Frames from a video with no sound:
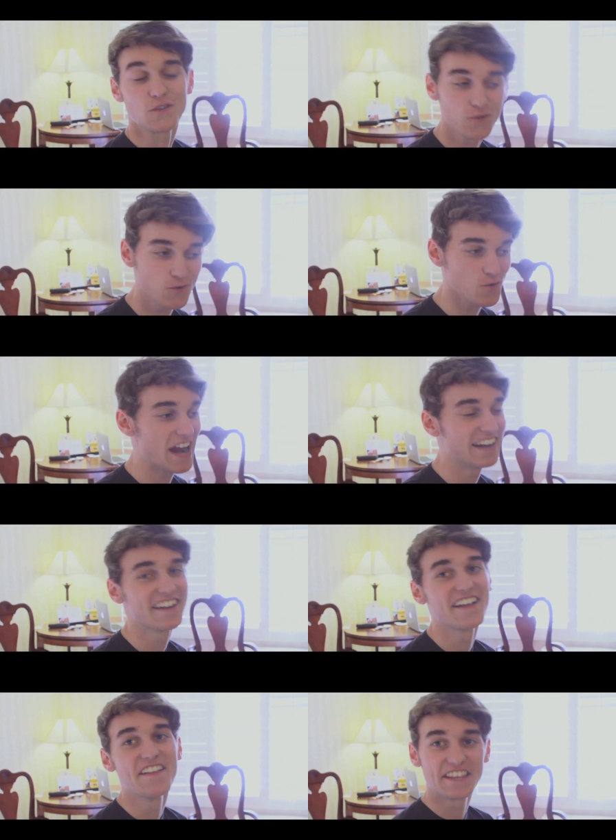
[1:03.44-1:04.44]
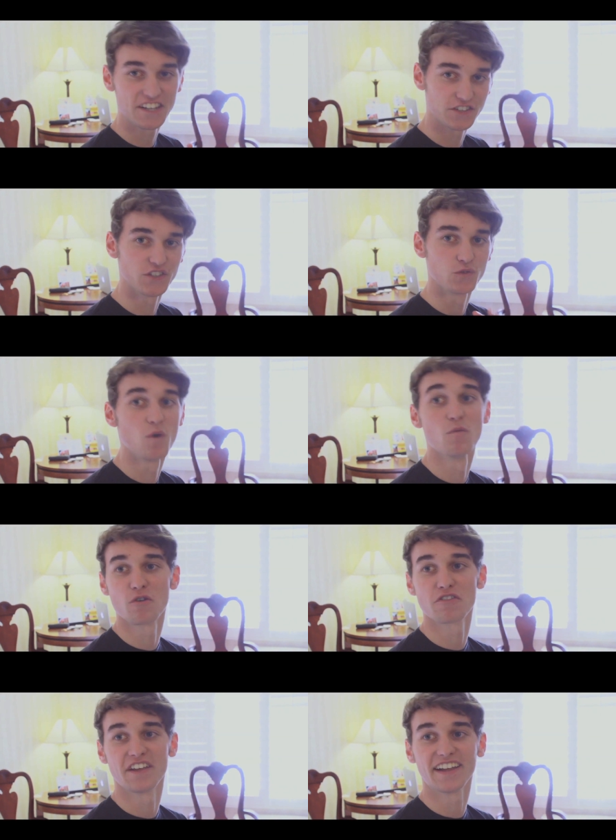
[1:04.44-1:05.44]
Great, because there's one
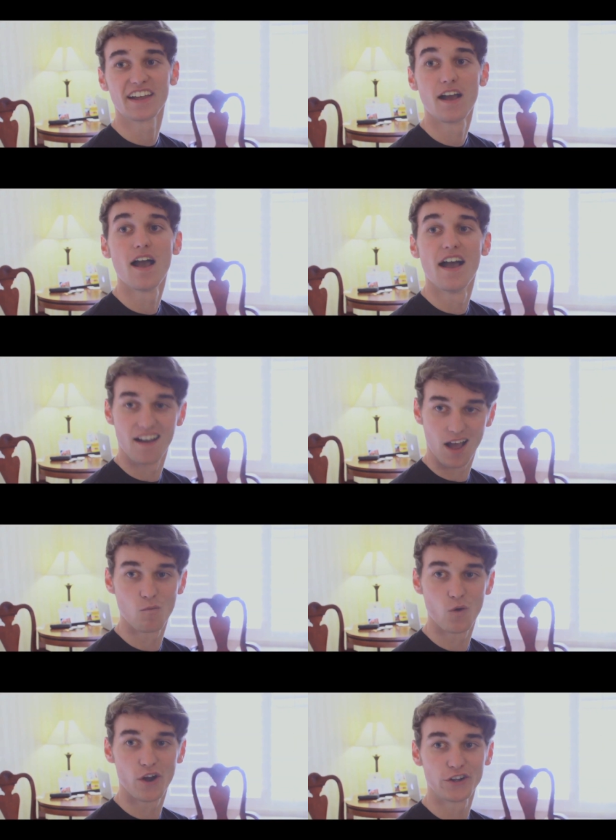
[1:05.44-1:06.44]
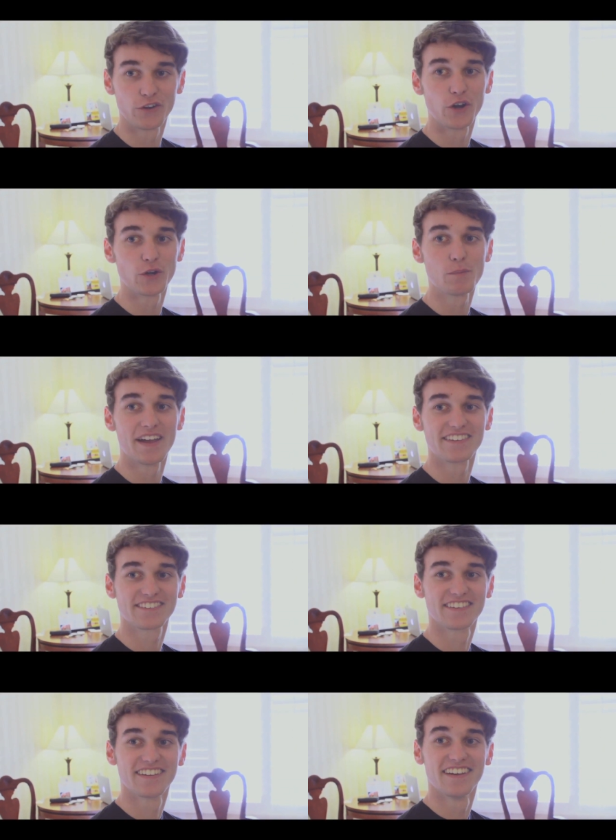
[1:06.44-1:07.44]
more thing. I'm wearing your underpants.